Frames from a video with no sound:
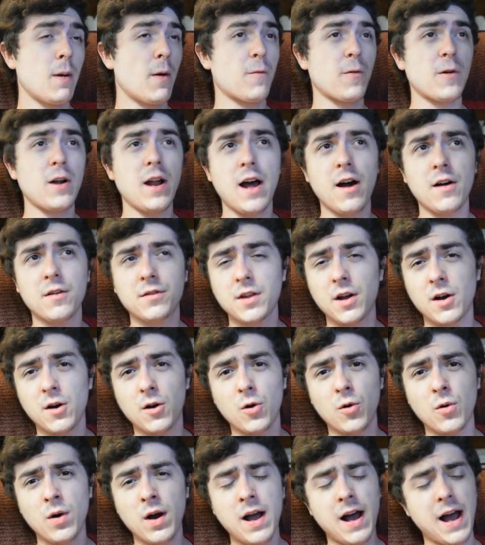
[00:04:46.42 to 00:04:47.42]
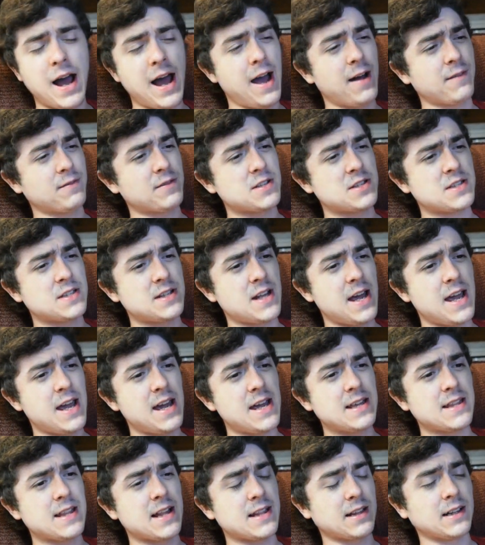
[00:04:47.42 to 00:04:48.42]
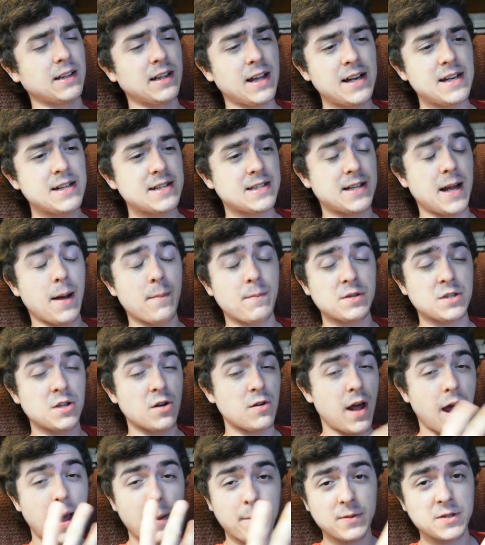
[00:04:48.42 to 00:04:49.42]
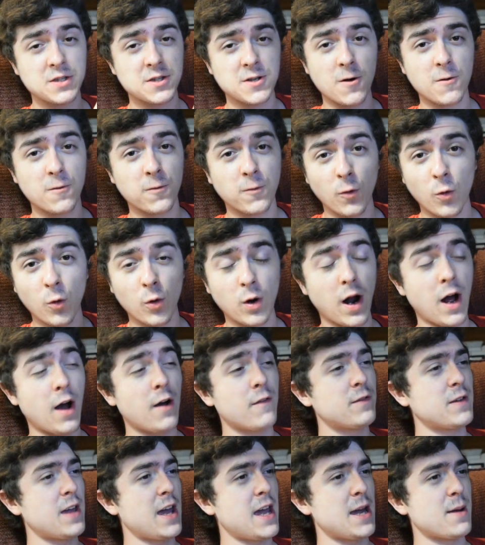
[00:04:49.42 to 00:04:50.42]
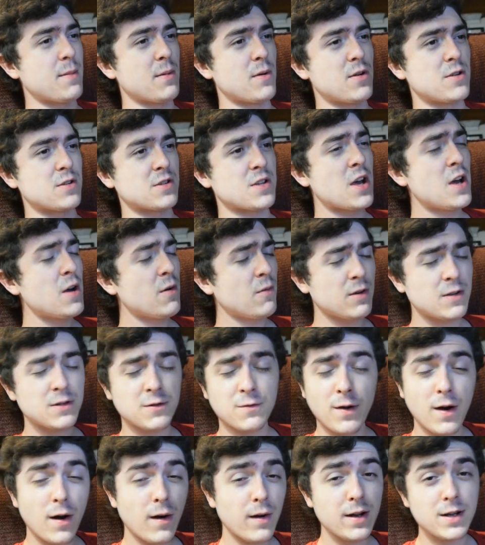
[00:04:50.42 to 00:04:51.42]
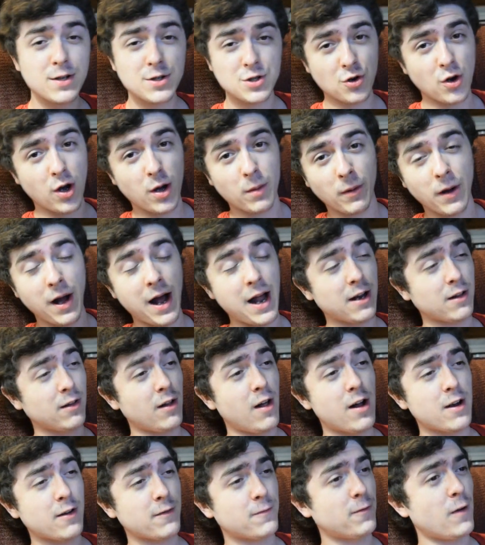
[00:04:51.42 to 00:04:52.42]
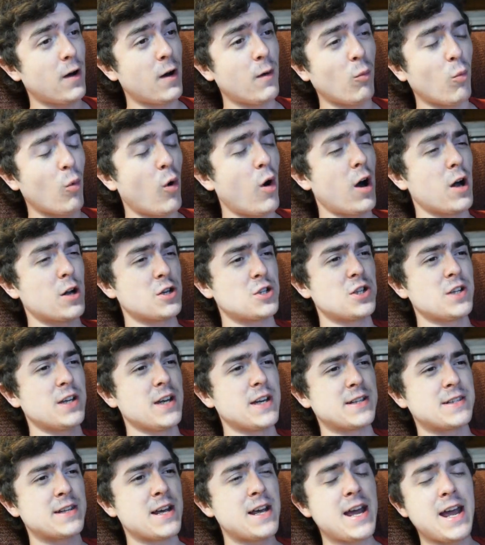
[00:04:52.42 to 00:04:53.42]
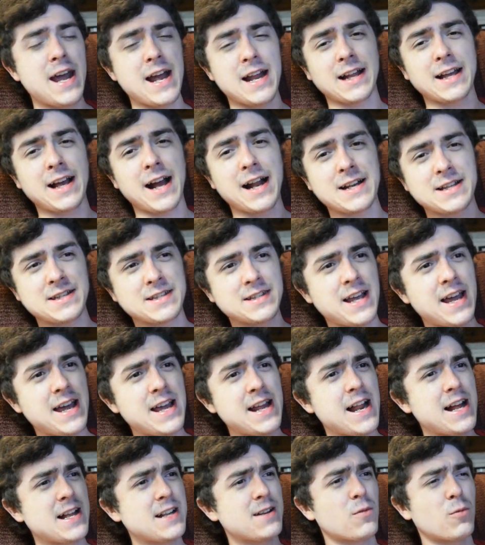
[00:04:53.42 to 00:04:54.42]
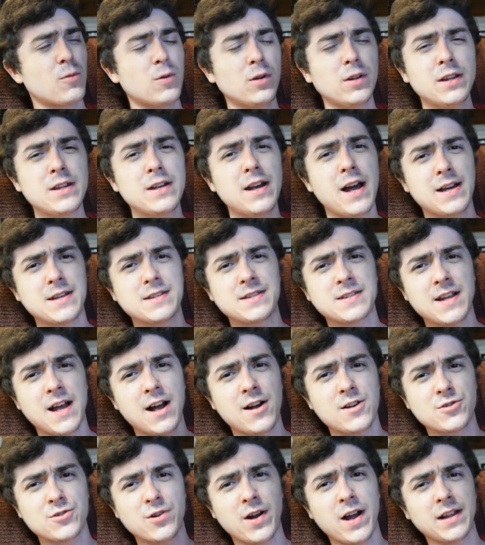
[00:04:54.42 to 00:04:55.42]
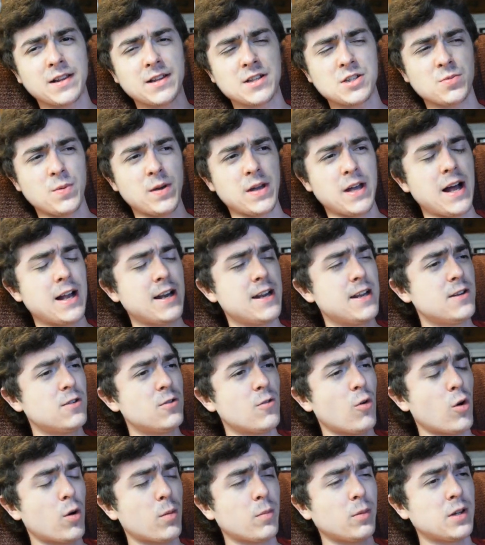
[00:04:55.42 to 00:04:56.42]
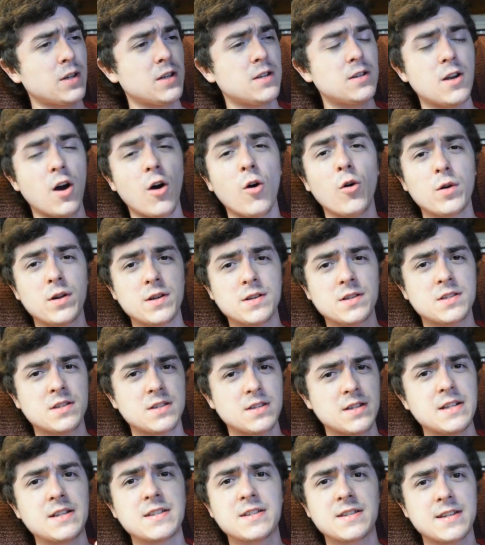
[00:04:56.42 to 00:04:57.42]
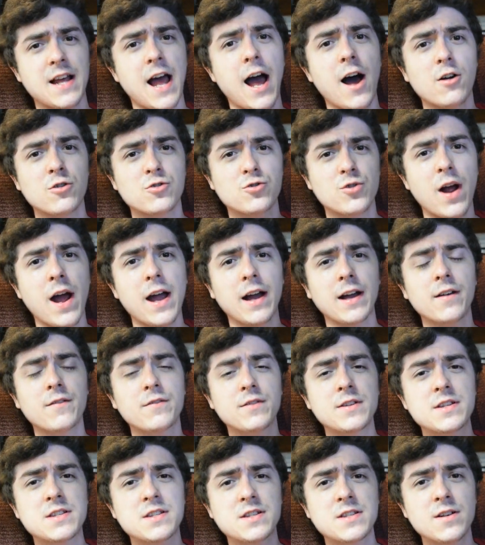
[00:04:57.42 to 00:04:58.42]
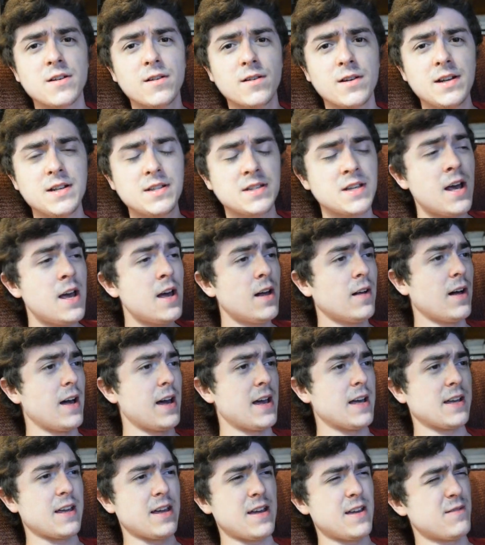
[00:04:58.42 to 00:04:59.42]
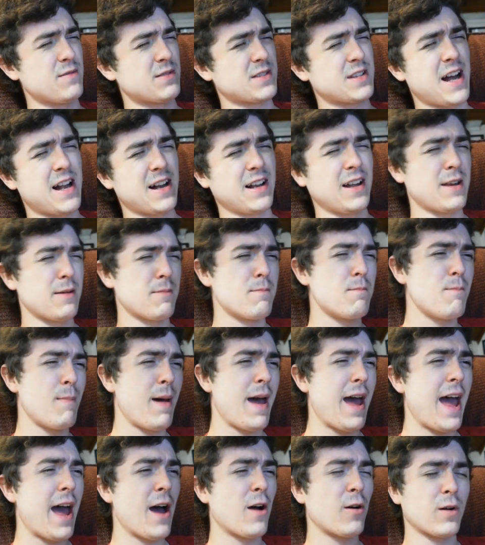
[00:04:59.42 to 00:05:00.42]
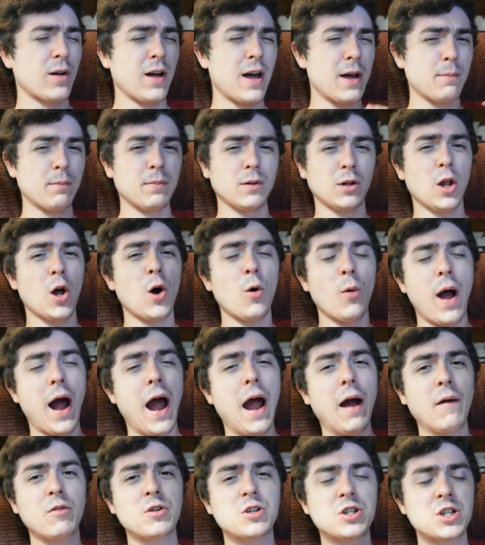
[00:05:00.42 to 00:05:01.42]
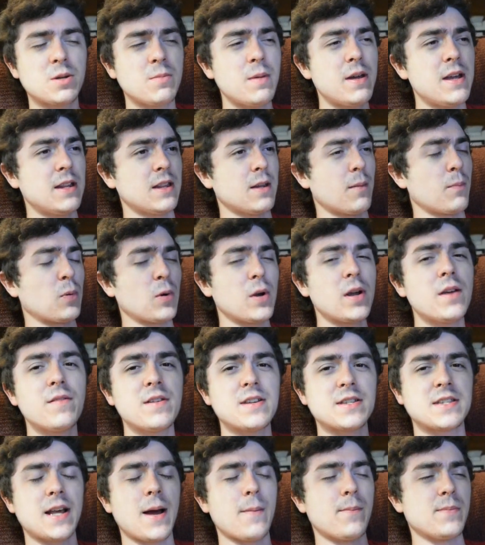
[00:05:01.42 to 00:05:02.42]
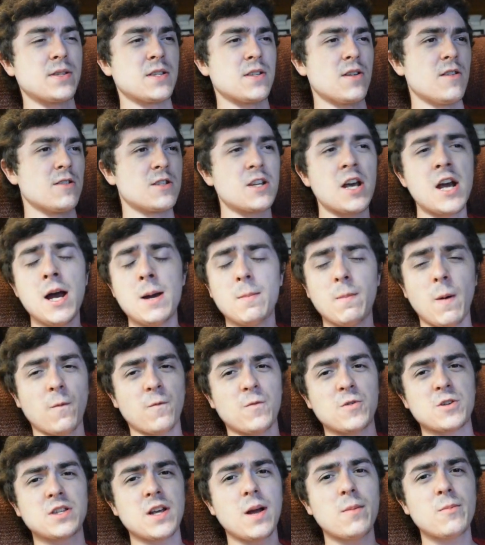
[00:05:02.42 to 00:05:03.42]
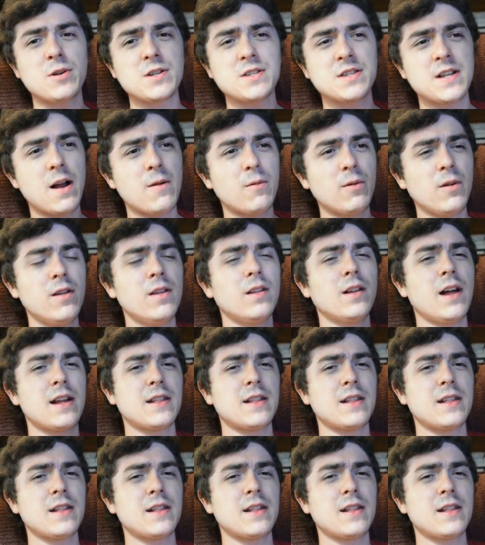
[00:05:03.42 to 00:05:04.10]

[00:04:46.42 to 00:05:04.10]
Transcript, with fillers: But for now, though, I have to say that the latest episode, episode 4 of Gamers, was very enjoyable. I had a lot of fun watching it, and I gotta say, it had a really nice soundtrack this week. I didn't normally notice the soundtrack of this series. Like, it was kind of like meh or like below average to me in the previous episodes. But for some reason, I really